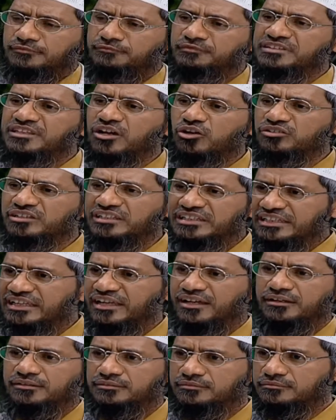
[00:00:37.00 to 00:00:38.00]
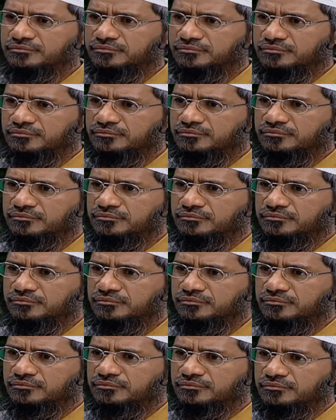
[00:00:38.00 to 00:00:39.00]
without the niyyah,
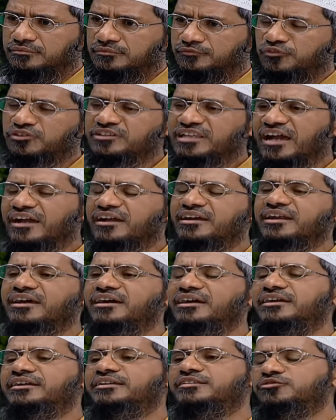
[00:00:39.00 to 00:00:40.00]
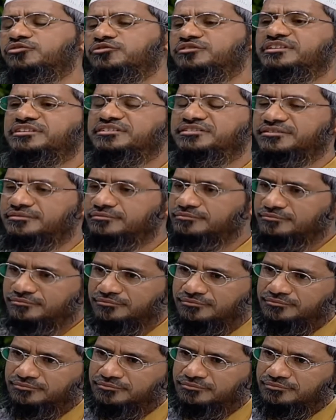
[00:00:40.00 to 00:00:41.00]
for the akhirah, it is useless.
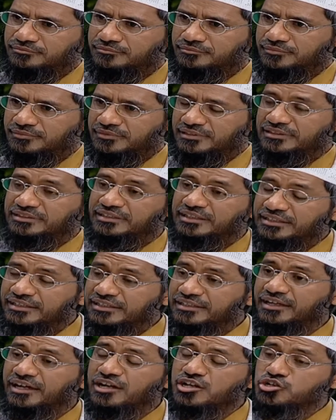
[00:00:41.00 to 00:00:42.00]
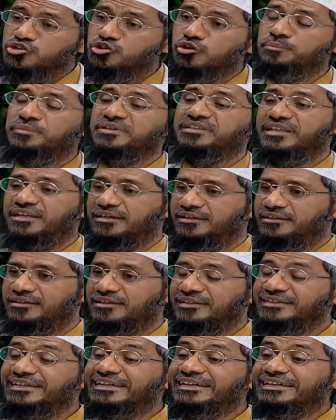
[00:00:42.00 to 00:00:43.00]
The niyyah should be there.
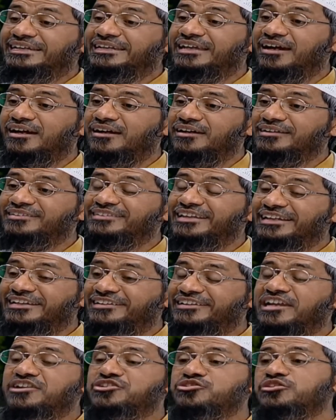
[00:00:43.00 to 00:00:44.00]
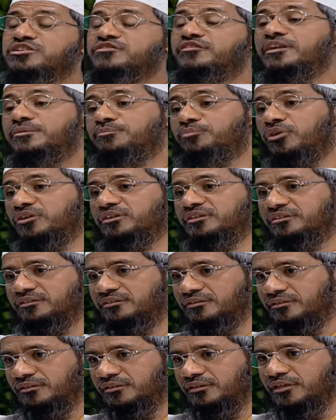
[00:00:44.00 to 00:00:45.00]
The niyyah, the intention is very important.
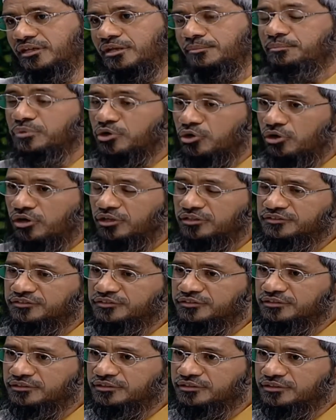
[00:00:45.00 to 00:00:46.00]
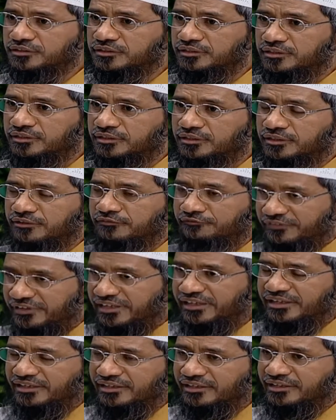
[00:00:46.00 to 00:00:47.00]
Because
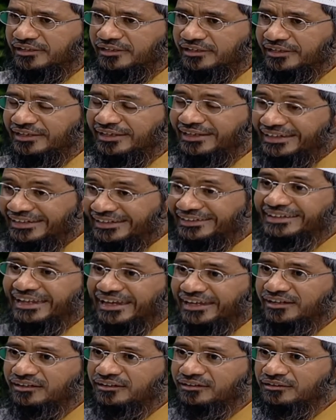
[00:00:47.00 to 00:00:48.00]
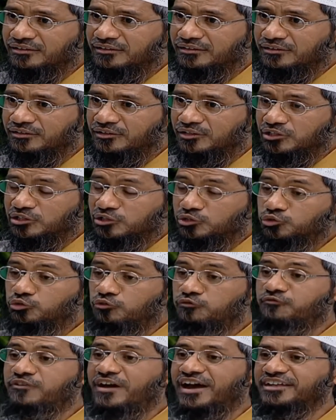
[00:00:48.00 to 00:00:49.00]
we intend
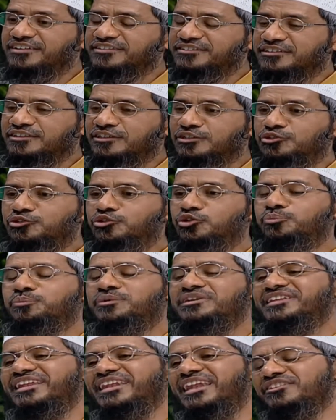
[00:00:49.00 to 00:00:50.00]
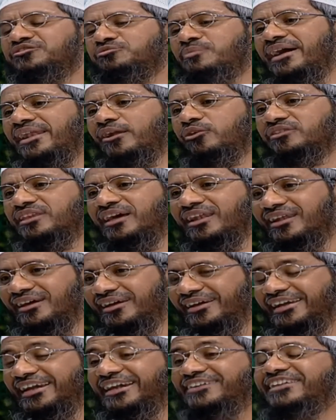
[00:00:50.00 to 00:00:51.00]
to fast to please Allah subhanahu wa ta'ala.
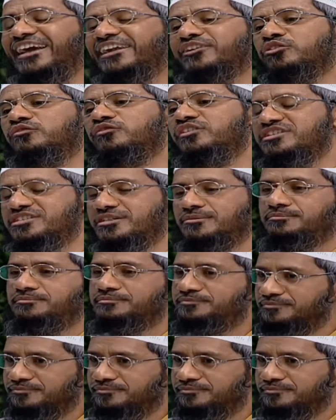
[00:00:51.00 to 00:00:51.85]
It's act of worship.